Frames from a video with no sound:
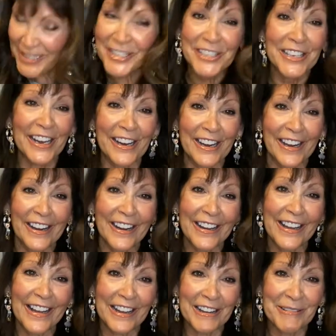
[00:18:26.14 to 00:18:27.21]
share
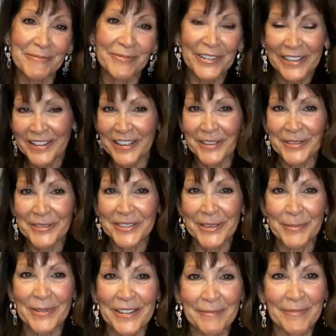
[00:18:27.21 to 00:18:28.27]
with you
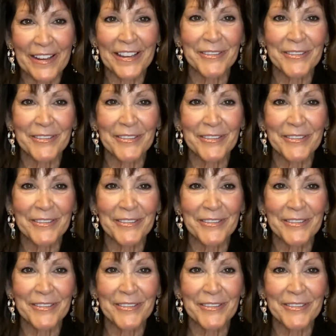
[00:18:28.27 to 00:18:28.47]
some of my